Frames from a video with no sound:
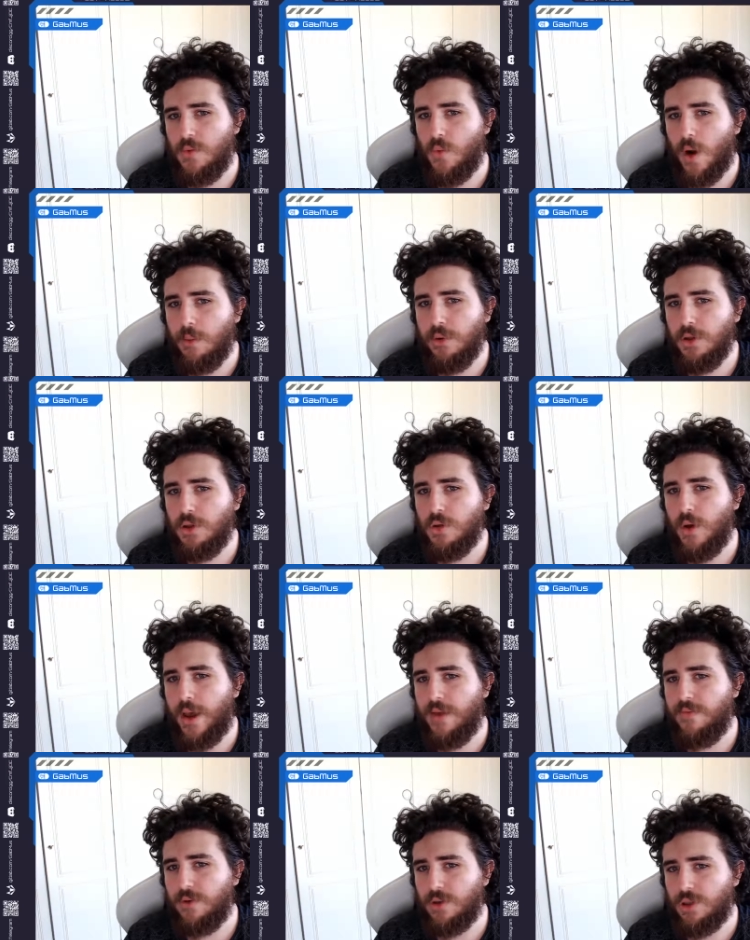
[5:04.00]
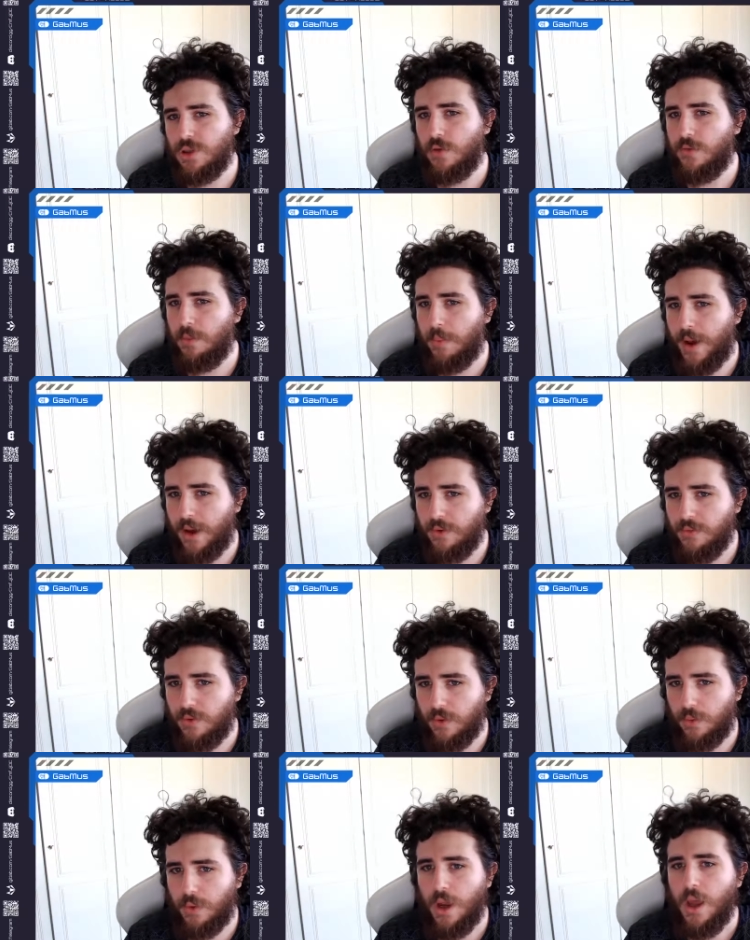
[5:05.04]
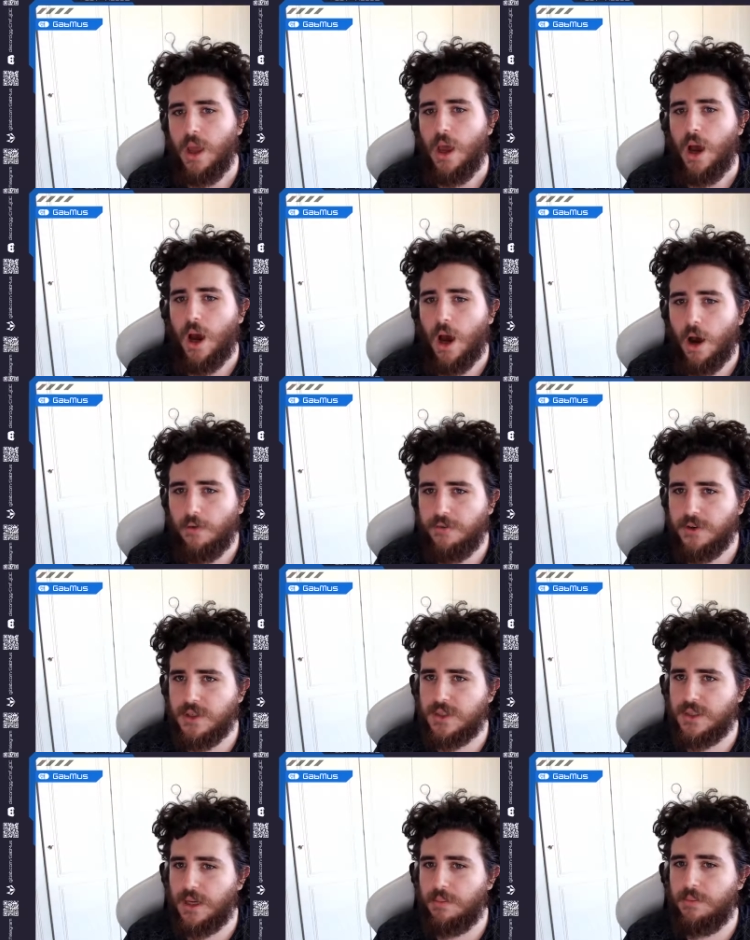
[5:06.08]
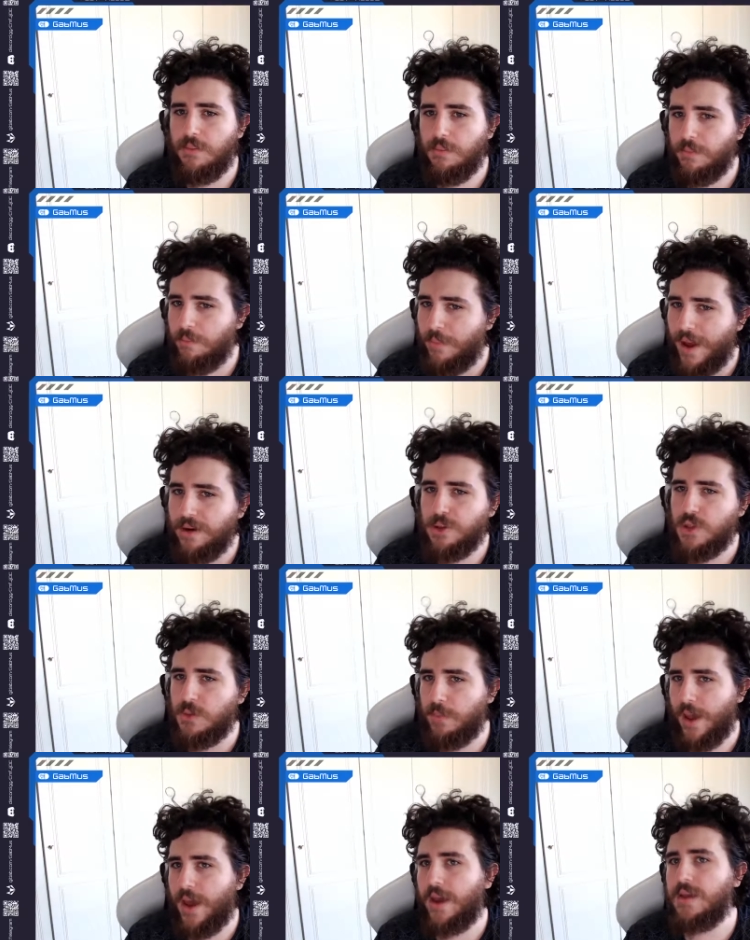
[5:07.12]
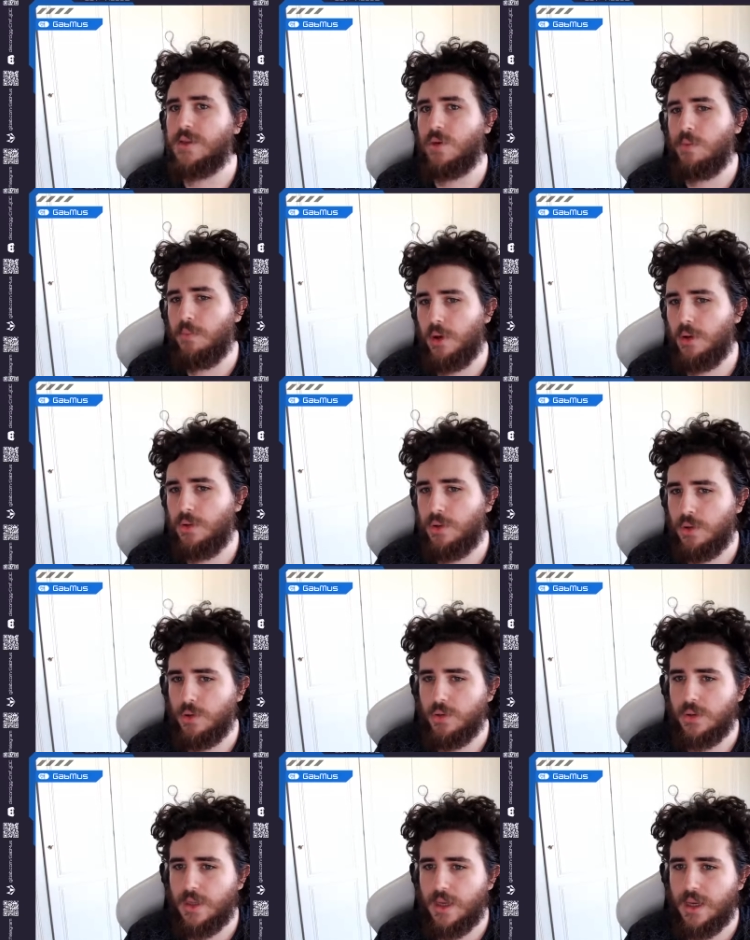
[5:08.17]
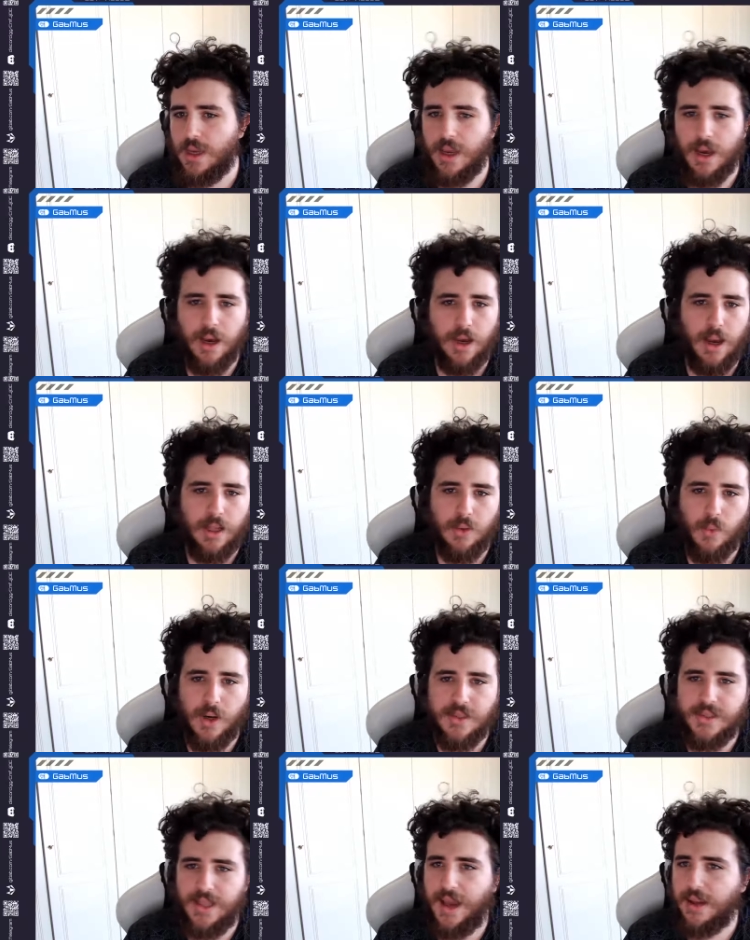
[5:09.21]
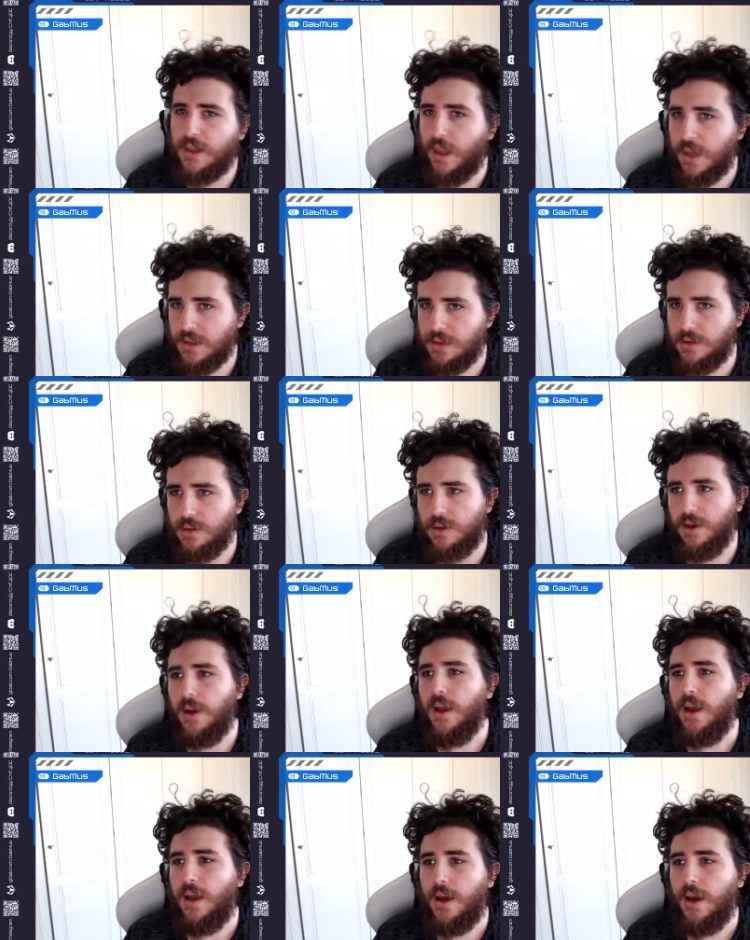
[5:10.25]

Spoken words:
1.2a version of the PinePhone offers some better specs compared to the otherwise lackluster